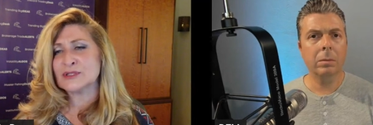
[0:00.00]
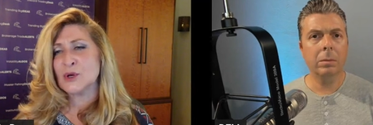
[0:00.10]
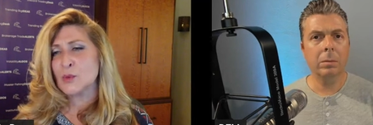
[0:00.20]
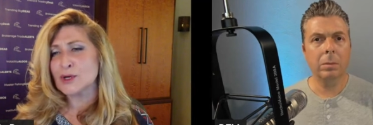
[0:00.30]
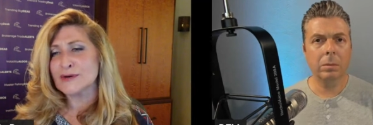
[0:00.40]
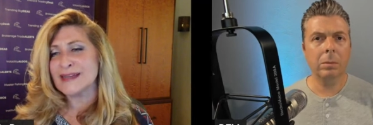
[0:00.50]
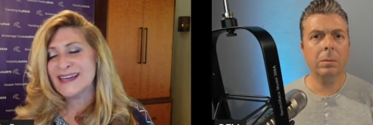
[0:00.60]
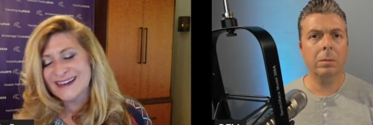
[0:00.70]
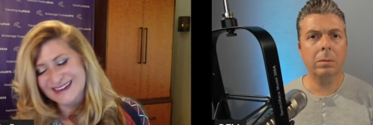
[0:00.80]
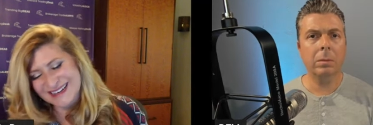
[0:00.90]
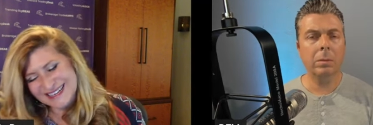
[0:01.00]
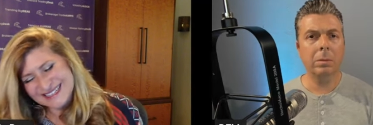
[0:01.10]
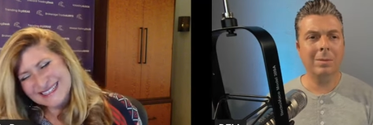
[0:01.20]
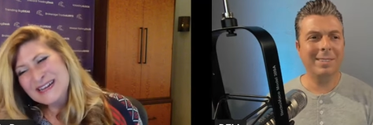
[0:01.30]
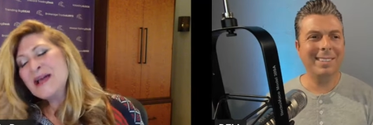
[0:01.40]
Speaker 1: Don't worry.
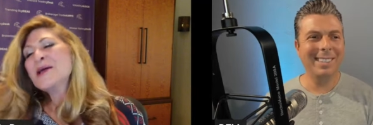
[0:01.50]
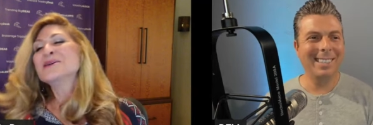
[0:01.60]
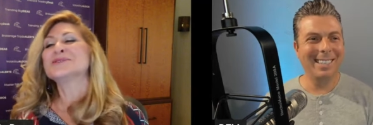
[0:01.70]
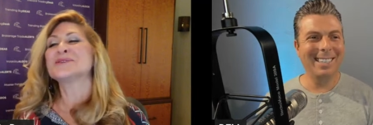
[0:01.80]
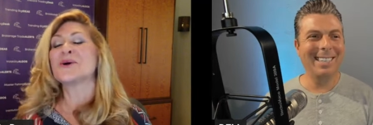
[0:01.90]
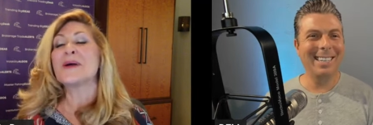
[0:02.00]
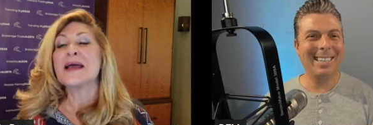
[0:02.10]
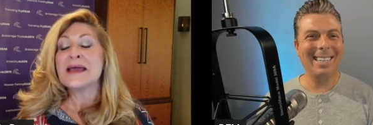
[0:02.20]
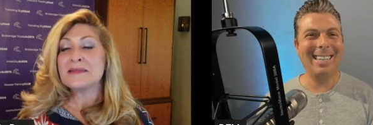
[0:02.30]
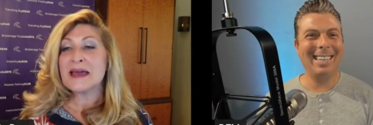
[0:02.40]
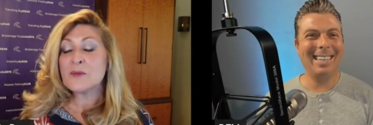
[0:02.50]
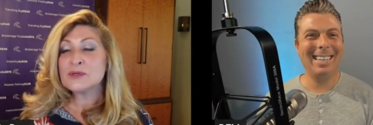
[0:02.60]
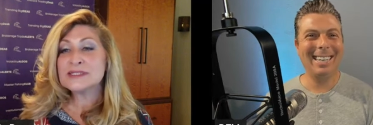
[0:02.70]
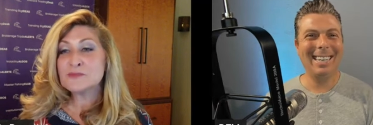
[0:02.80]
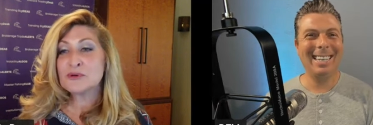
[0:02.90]
So that was
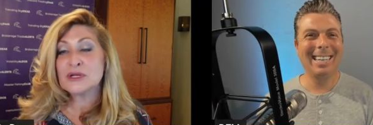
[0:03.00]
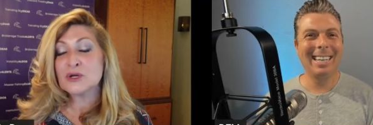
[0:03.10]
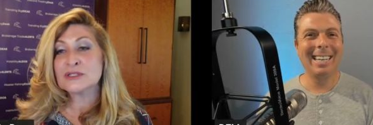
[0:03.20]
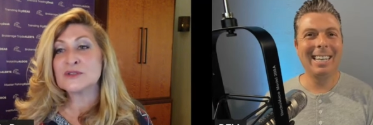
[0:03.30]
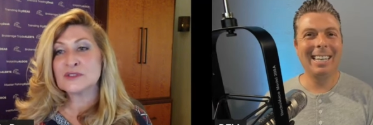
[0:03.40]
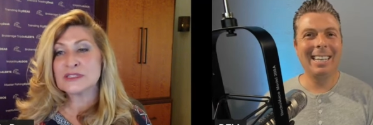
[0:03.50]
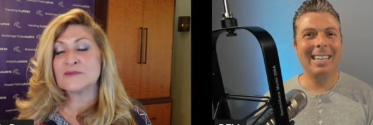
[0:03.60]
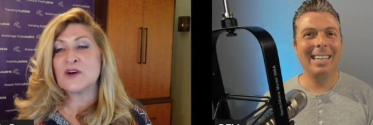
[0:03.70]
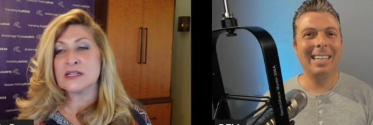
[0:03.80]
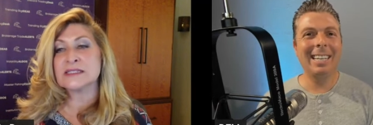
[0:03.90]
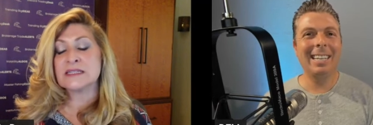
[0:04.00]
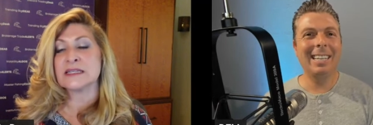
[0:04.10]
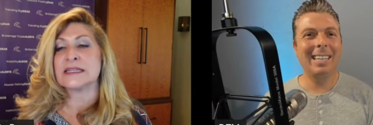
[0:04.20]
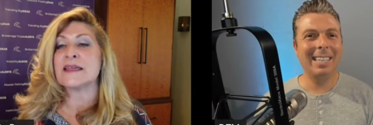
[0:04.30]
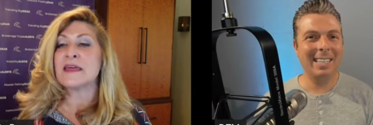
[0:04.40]
the precursor for some
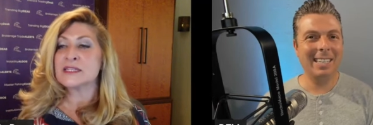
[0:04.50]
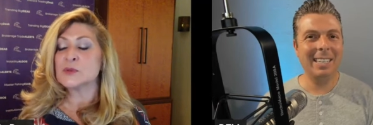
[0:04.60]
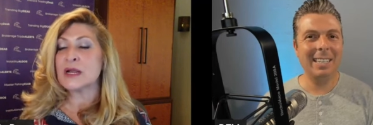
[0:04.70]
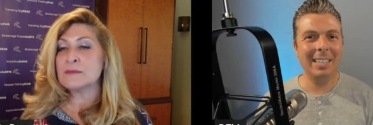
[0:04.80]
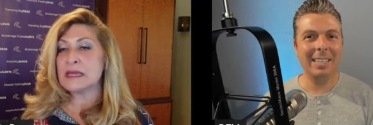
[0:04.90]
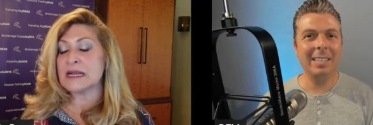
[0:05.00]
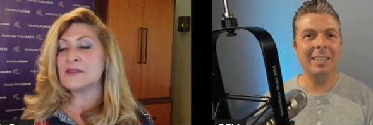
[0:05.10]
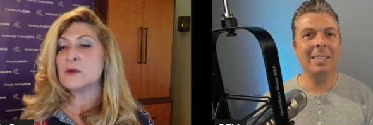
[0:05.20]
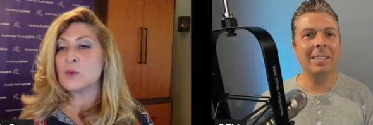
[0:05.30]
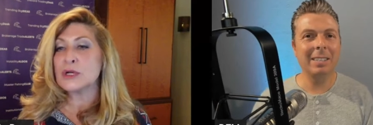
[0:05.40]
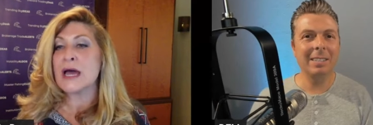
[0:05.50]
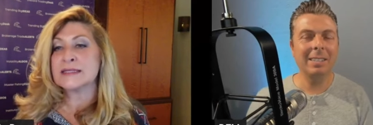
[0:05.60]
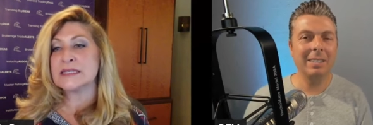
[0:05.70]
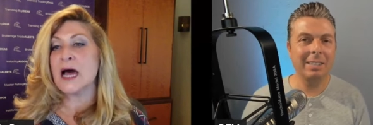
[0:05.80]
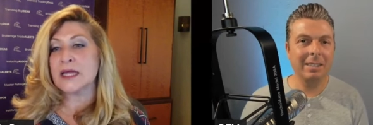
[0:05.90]
volatility. That's what I mean. I think we're not
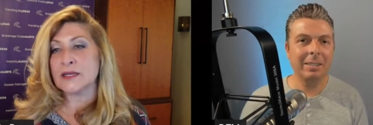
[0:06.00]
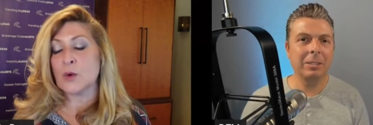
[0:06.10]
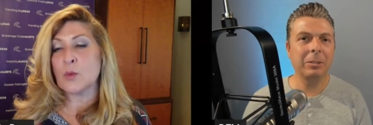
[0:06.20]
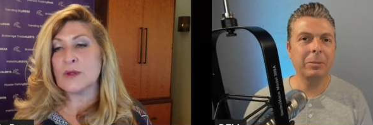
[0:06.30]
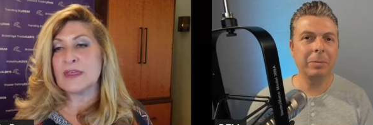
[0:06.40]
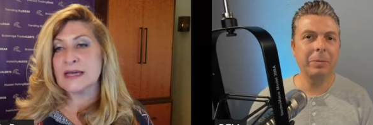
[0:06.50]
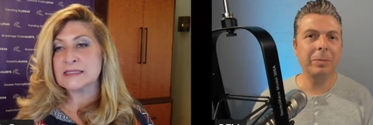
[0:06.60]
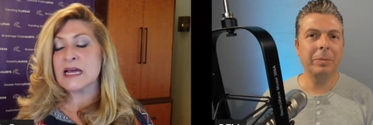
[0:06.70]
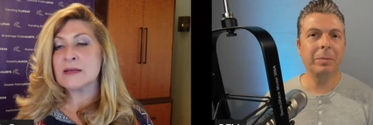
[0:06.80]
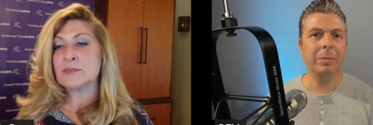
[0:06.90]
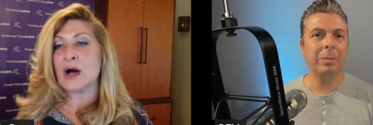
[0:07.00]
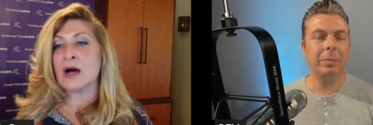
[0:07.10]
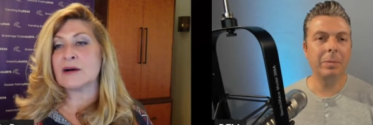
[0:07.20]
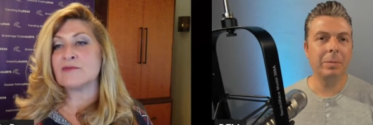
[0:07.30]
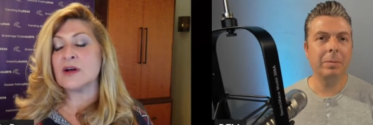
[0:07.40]
done with that type
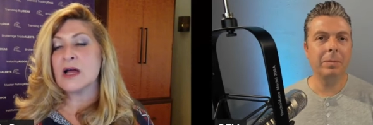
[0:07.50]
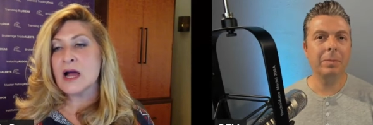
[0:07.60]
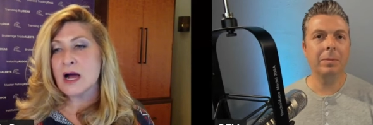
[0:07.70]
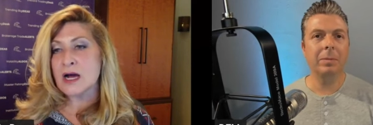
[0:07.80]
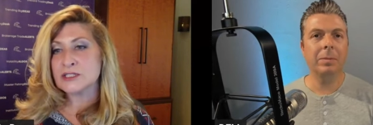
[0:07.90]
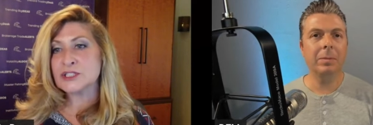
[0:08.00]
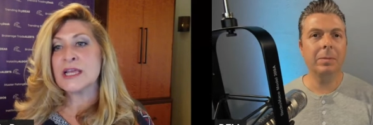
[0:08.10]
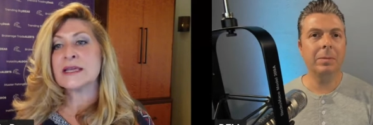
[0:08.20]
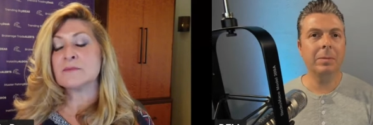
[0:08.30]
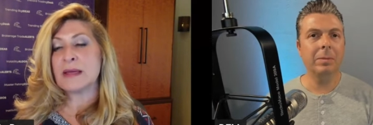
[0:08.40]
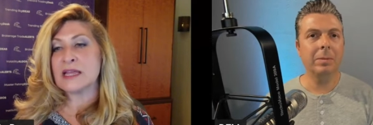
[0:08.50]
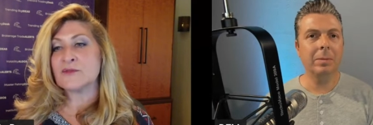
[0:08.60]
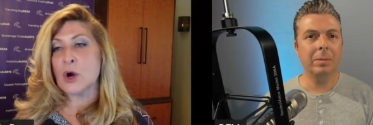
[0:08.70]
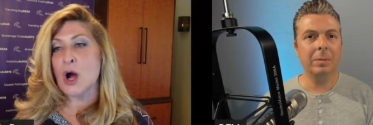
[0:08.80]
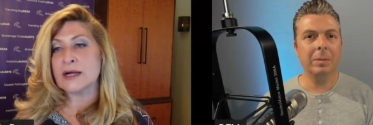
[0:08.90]
of uh, shake and bake for
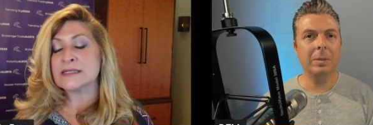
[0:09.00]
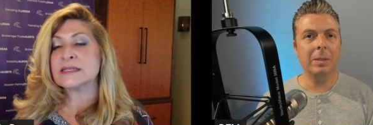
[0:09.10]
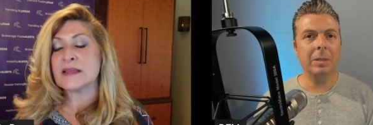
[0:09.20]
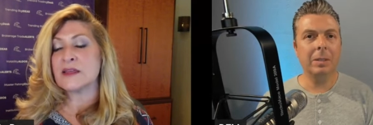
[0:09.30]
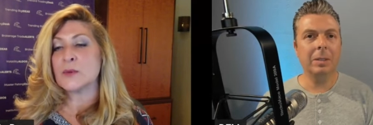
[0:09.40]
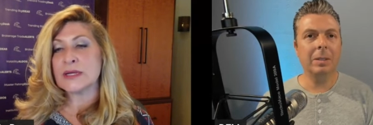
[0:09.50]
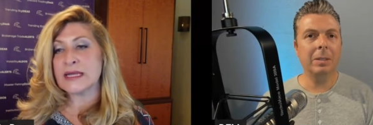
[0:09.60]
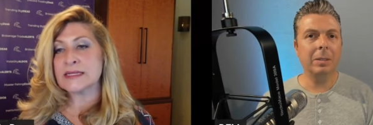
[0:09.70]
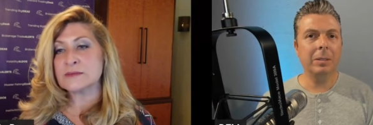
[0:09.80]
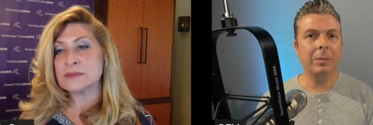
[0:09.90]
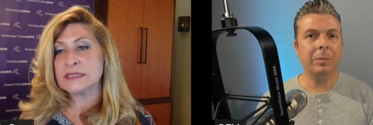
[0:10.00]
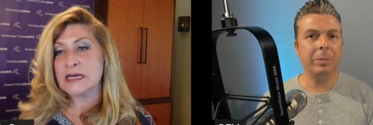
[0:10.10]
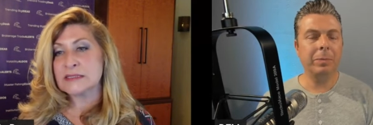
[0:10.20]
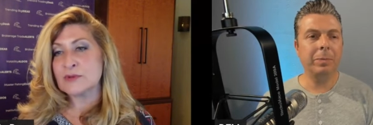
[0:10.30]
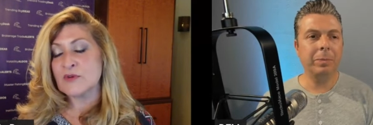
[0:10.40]
August. And I think we could get some
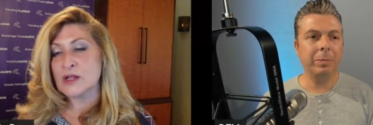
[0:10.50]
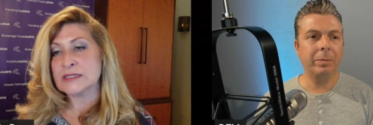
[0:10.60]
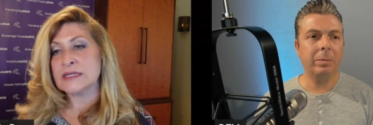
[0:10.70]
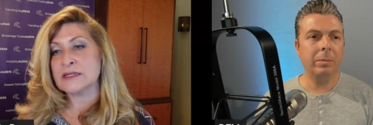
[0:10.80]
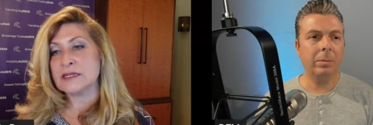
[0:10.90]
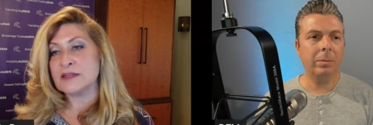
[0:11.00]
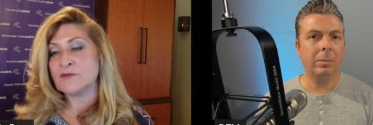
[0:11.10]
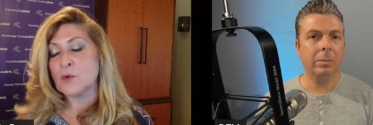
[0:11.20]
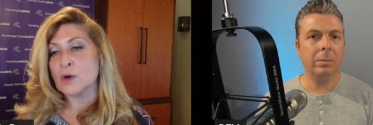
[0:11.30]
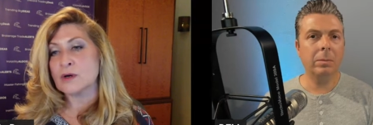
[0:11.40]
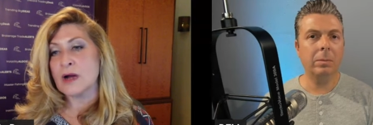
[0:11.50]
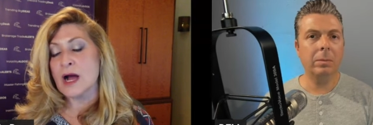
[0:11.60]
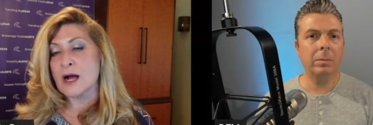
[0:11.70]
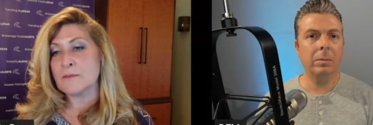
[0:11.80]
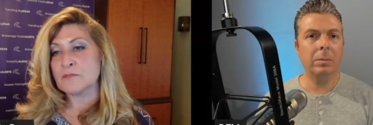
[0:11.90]
sizable volatility for,
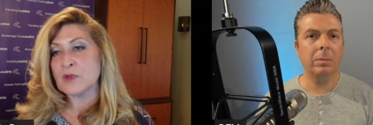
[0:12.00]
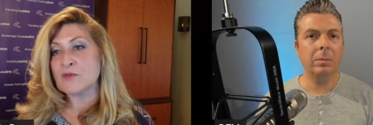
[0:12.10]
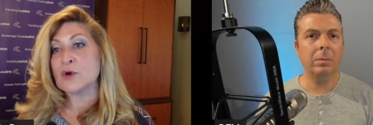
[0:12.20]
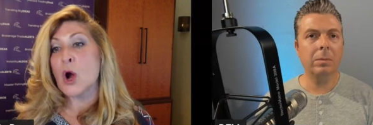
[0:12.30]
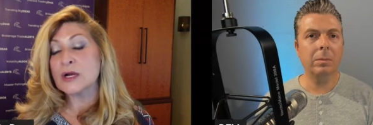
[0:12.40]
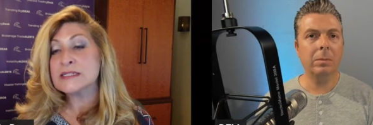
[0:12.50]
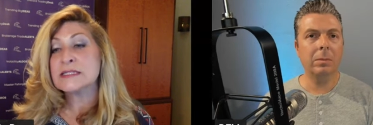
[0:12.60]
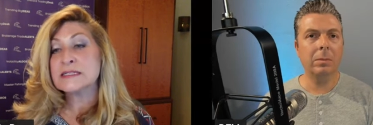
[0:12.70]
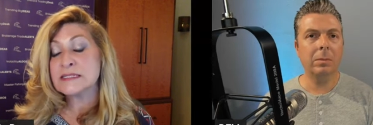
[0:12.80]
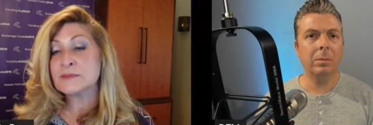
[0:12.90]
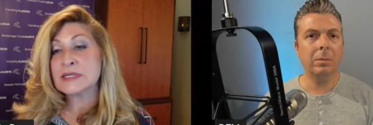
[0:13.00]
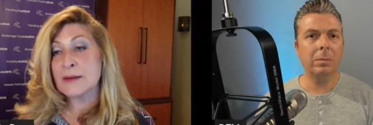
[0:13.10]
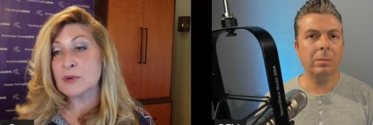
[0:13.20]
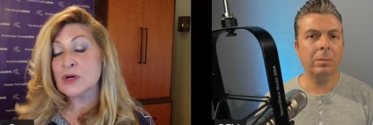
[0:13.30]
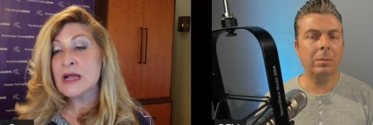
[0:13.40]
um, for August into
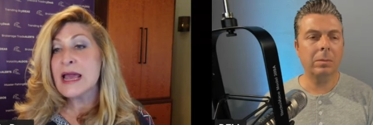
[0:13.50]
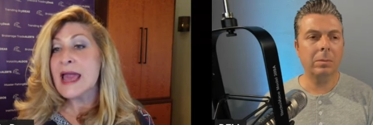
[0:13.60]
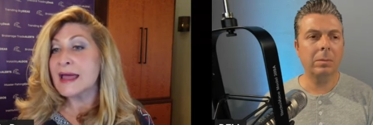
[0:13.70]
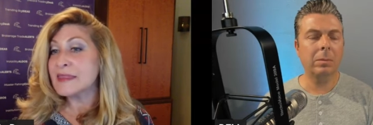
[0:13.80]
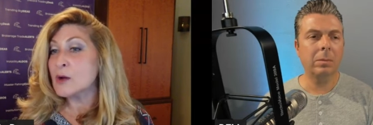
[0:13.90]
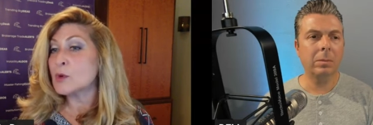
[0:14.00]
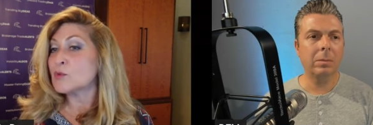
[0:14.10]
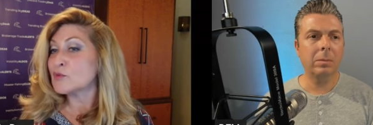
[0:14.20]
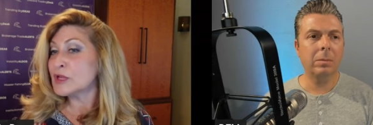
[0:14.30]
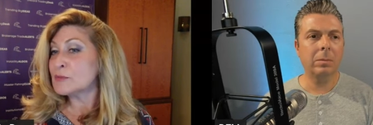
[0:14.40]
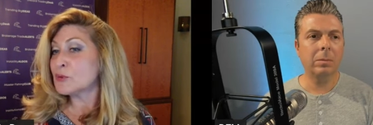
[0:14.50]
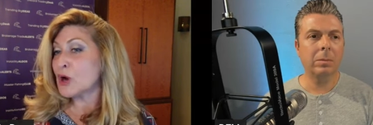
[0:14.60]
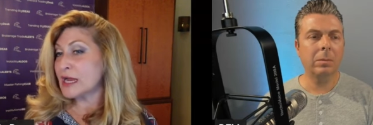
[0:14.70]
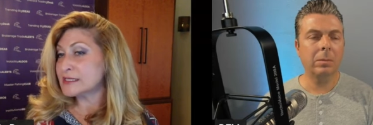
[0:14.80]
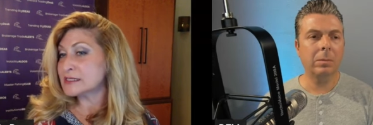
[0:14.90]
September. And that will
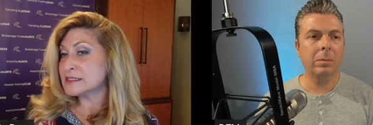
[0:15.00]
reprice